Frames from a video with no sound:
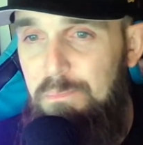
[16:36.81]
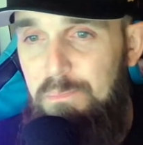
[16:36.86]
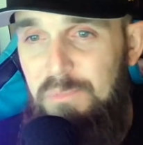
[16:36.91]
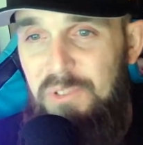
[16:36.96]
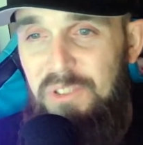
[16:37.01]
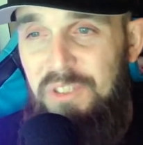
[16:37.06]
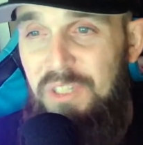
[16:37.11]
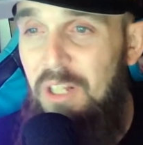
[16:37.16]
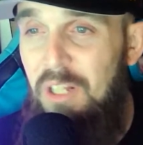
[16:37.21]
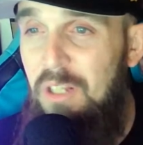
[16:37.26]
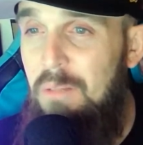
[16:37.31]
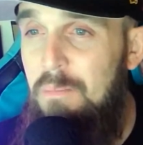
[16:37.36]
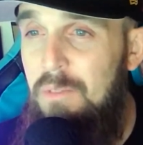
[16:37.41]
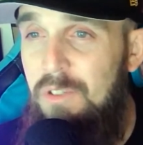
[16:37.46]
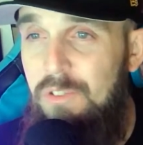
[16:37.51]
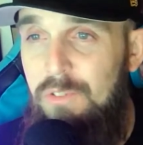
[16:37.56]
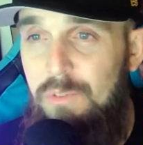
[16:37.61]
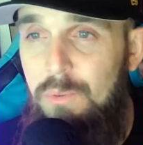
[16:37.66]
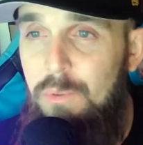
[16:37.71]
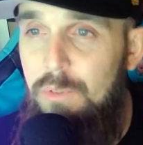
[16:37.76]
sell him
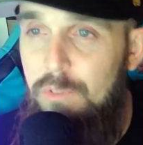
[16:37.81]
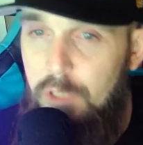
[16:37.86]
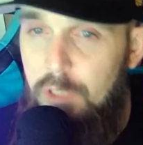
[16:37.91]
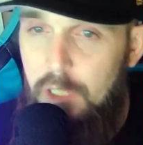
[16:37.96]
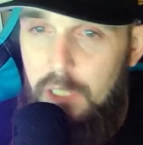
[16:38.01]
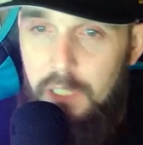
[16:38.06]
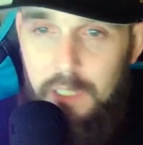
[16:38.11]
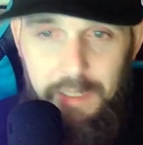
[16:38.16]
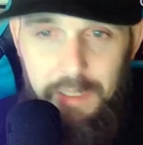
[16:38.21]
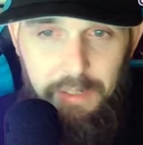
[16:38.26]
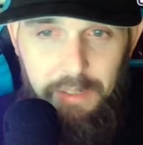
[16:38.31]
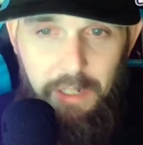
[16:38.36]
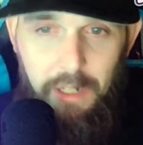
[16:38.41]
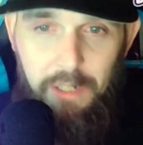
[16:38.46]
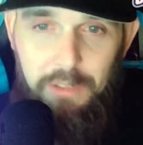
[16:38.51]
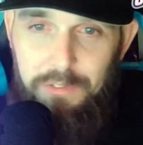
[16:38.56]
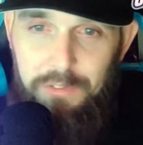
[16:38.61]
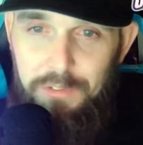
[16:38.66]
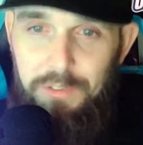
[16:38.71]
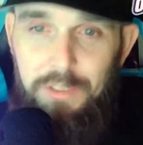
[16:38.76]
as soon as he
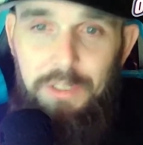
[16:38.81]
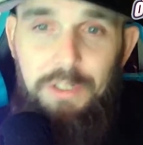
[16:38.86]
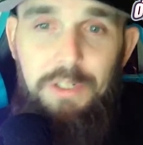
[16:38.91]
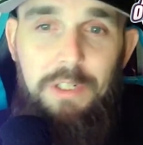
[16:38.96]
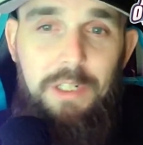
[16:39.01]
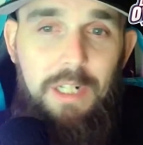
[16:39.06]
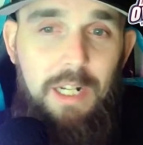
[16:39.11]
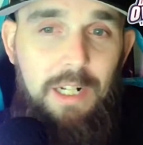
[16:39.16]
does good.